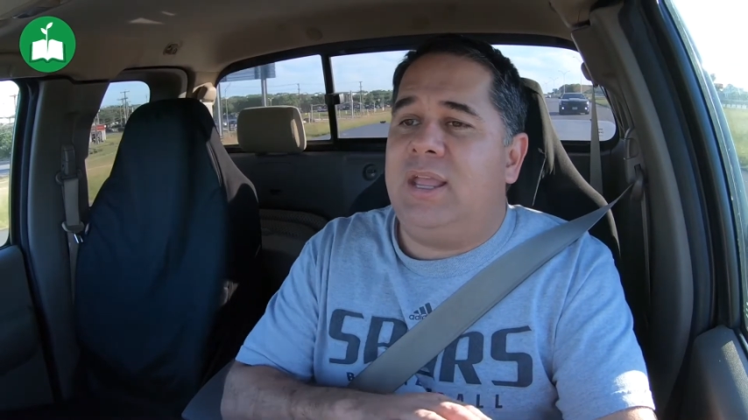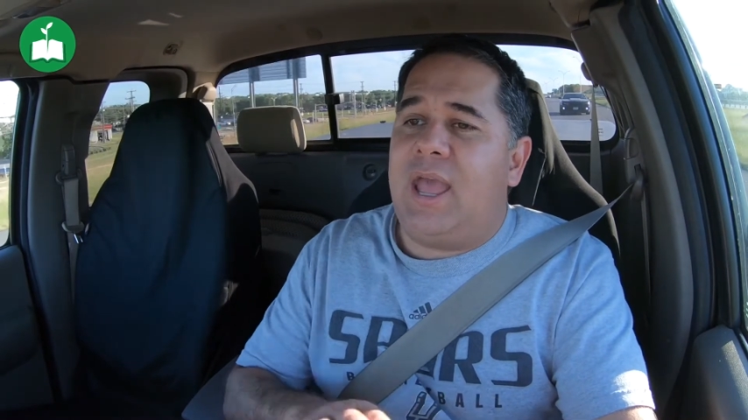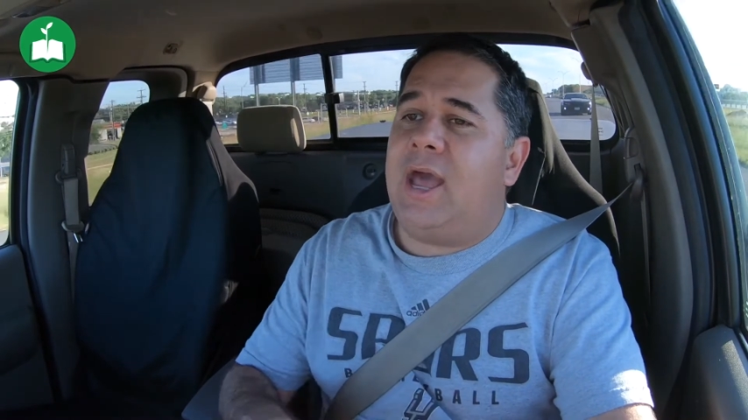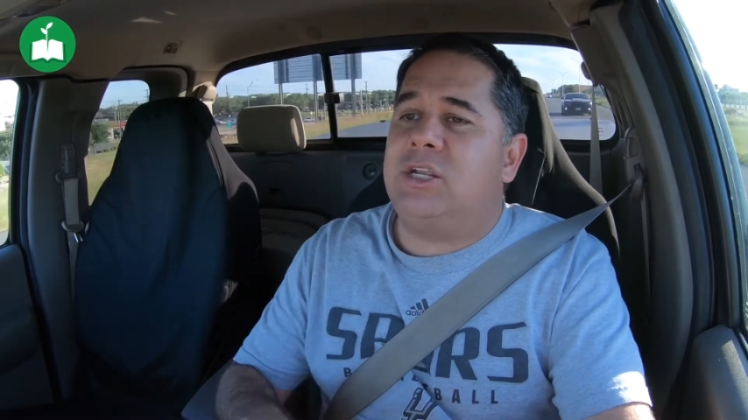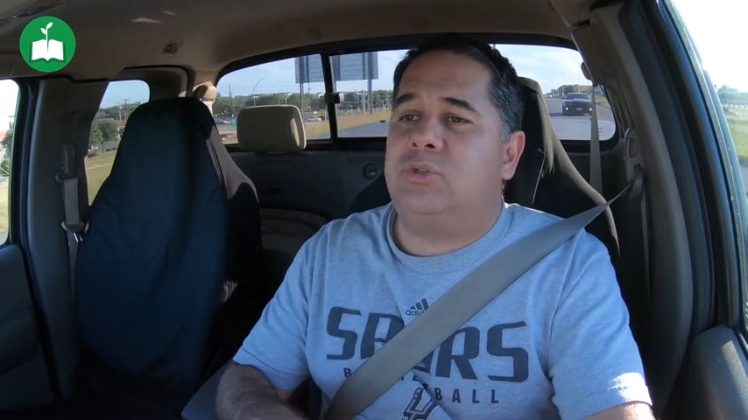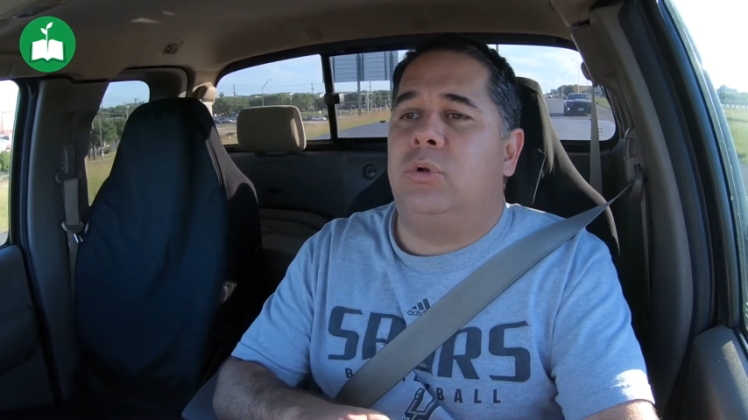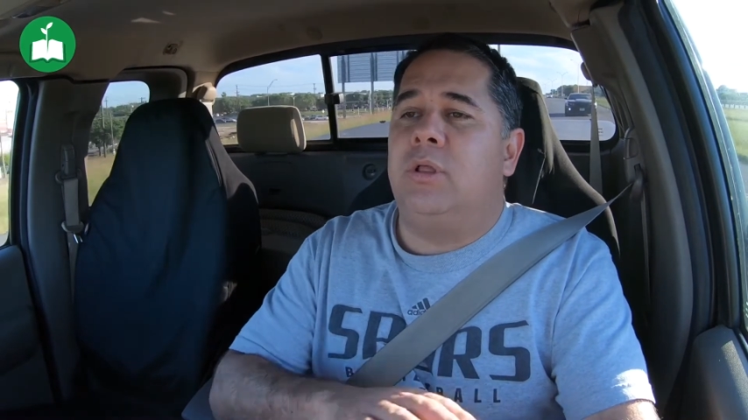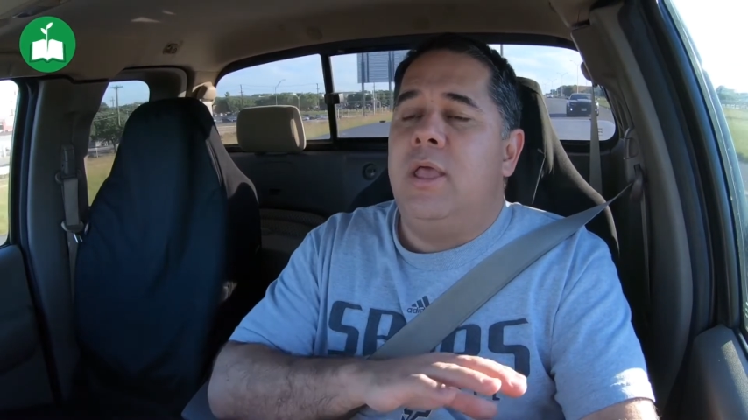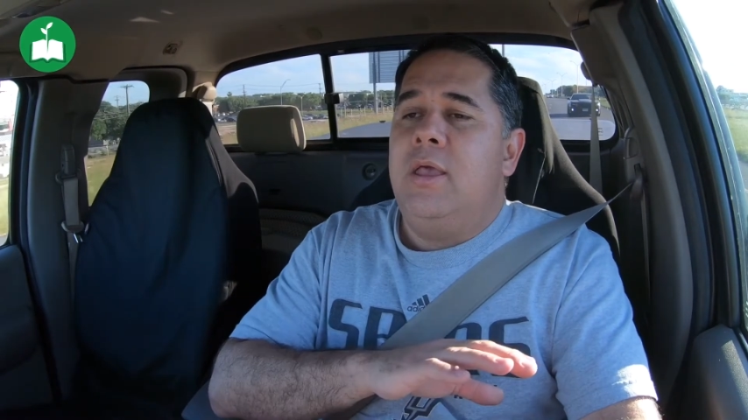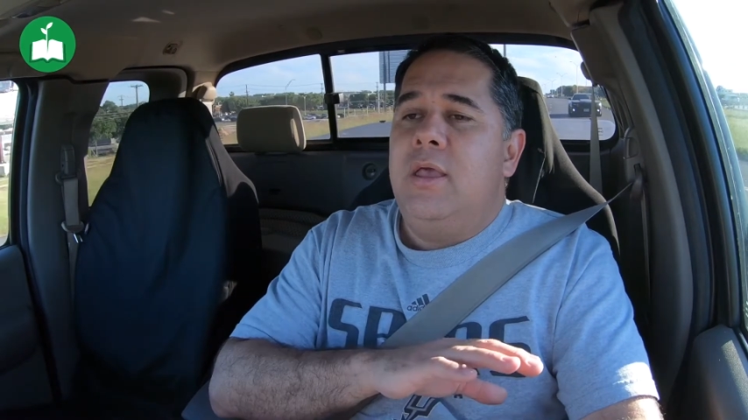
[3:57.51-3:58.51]
casual,
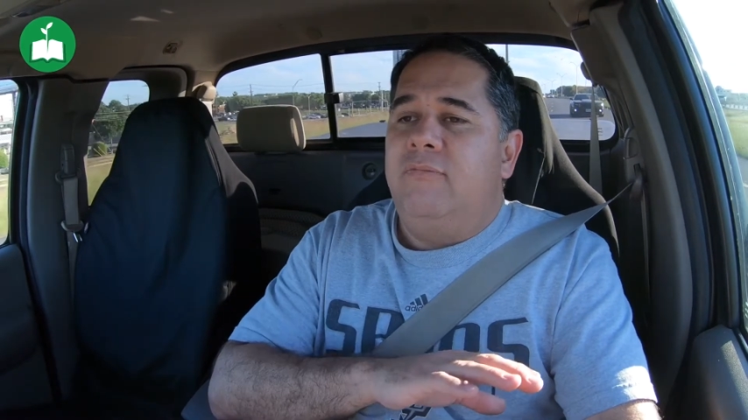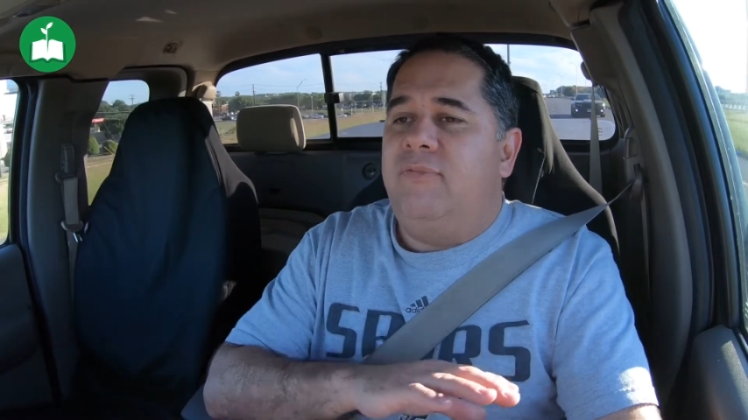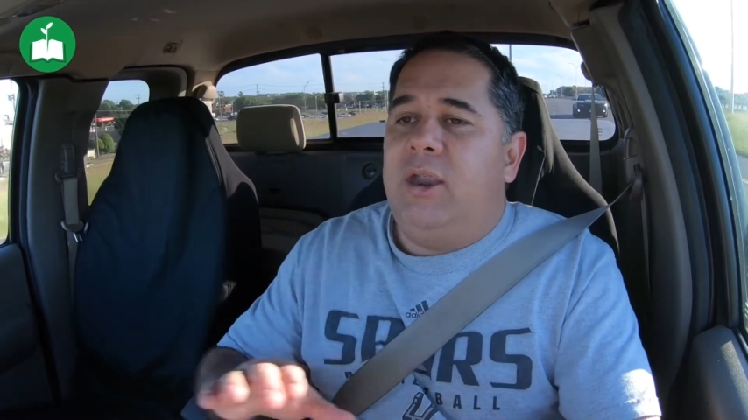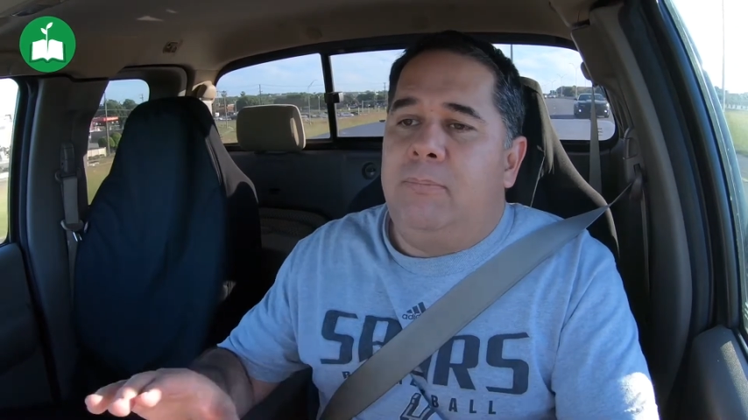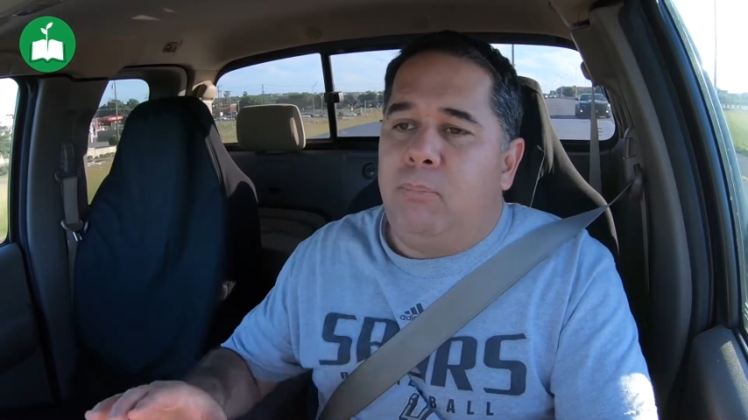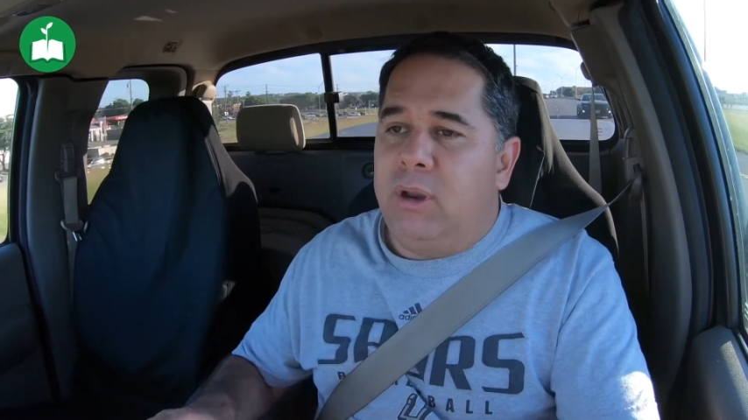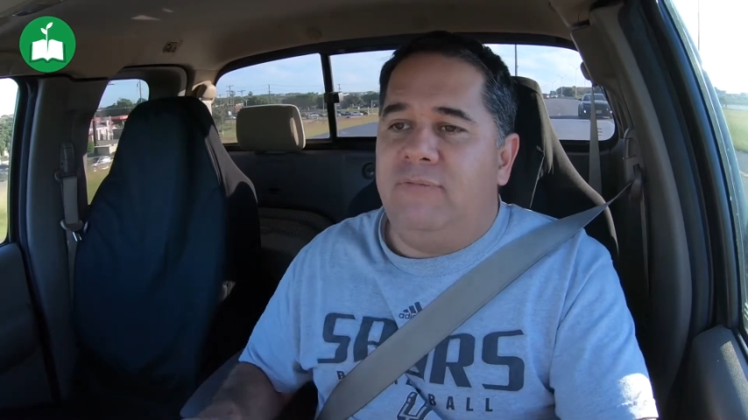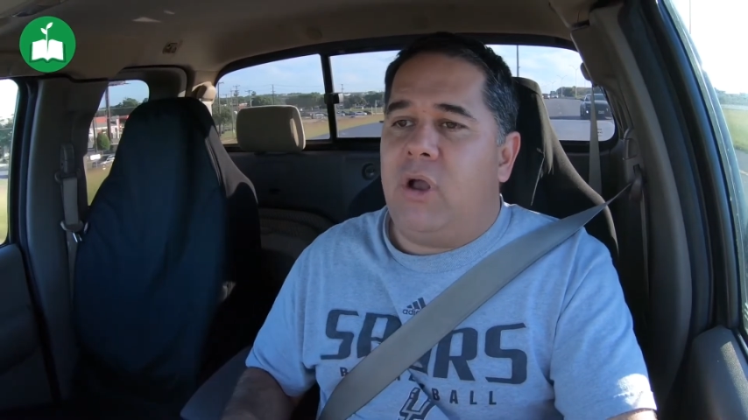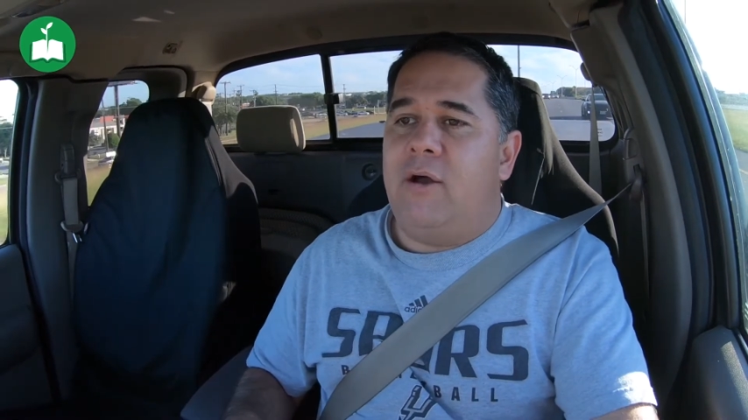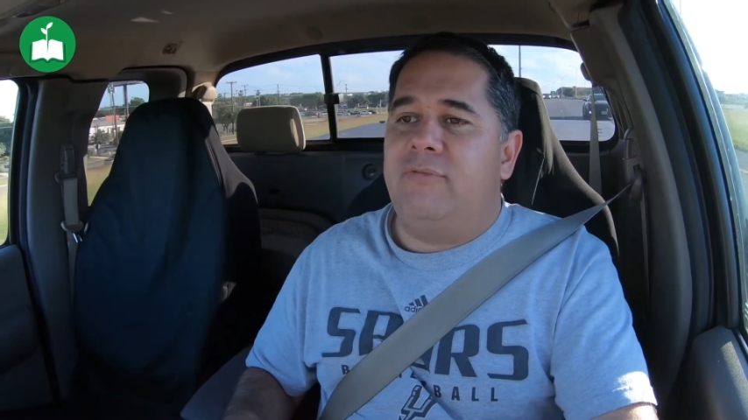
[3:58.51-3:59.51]
very
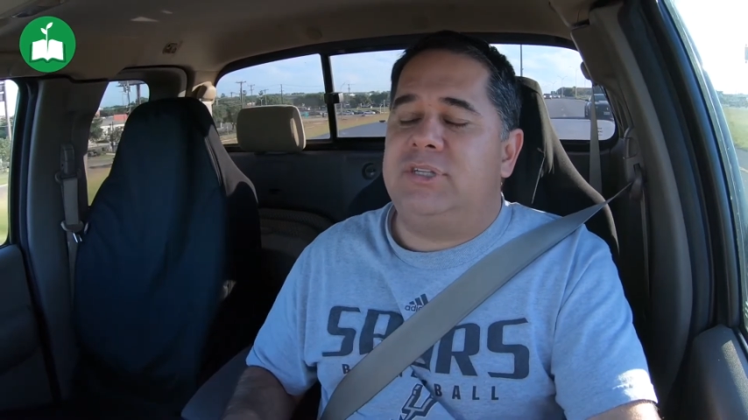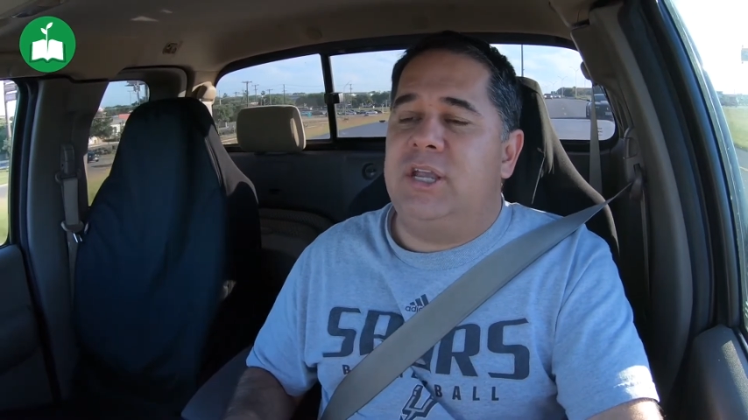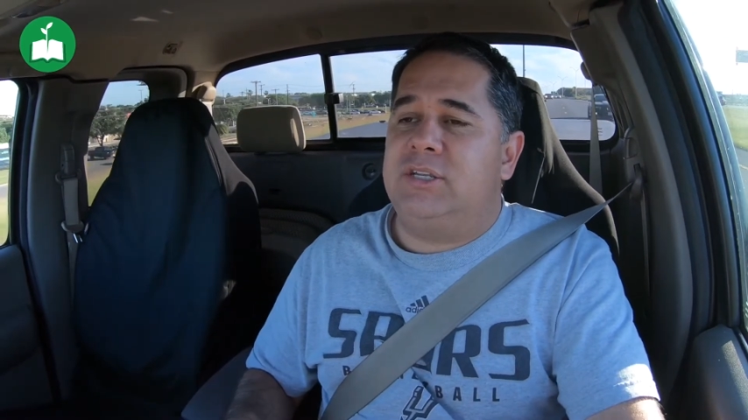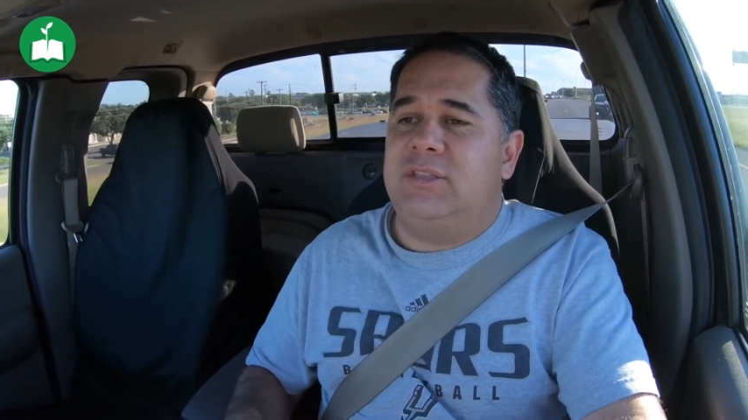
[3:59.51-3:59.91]
brief conversation